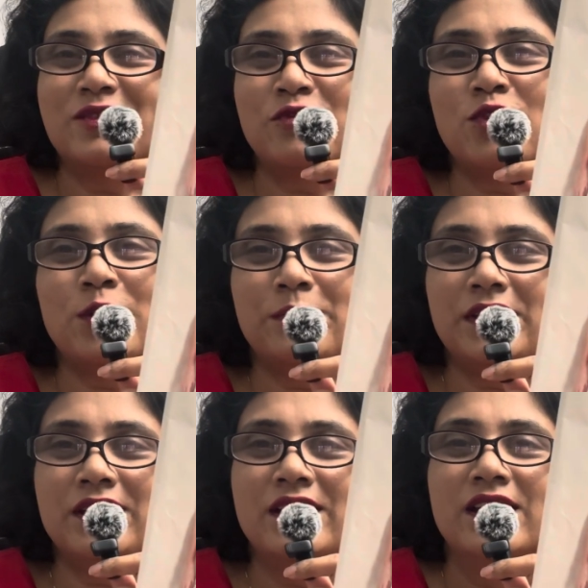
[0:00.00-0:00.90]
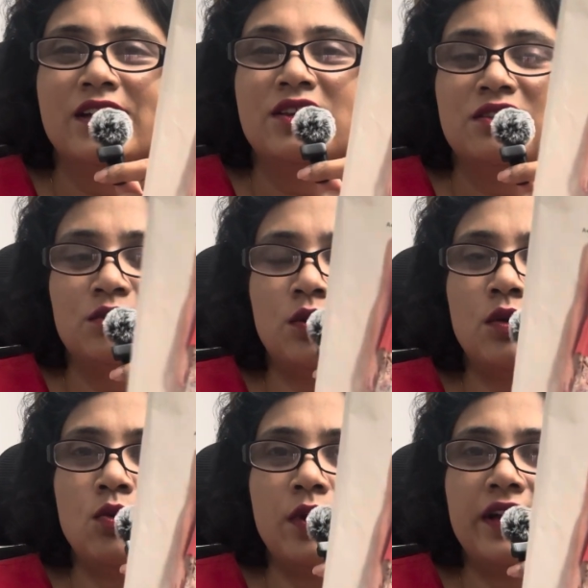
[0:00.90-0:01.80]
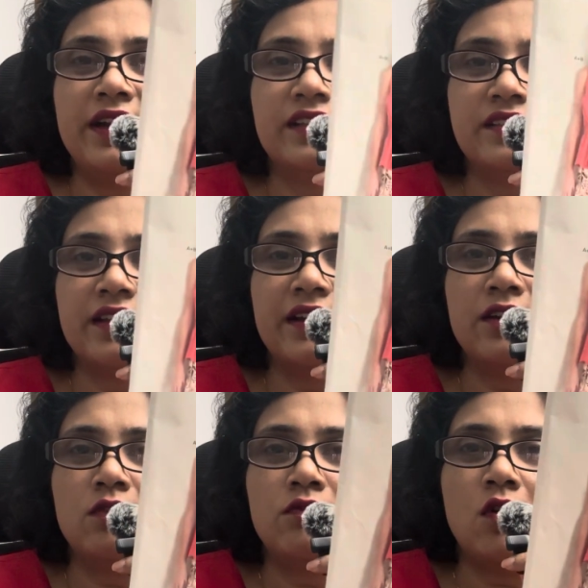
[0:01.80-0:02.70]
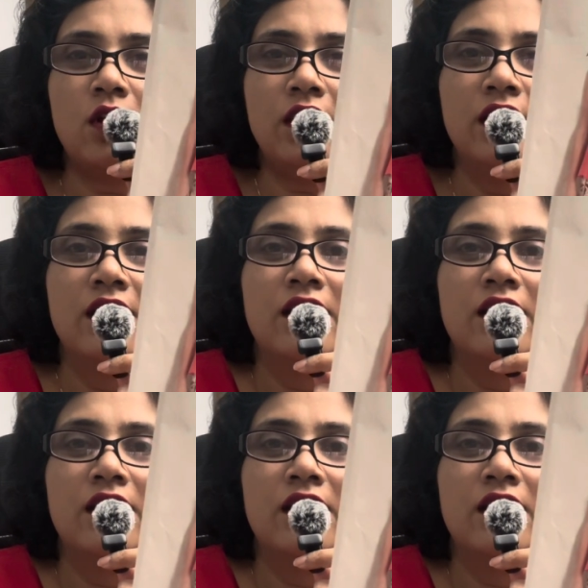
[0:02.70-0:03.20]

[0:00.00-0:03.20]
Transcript: for me to do it, and second of all,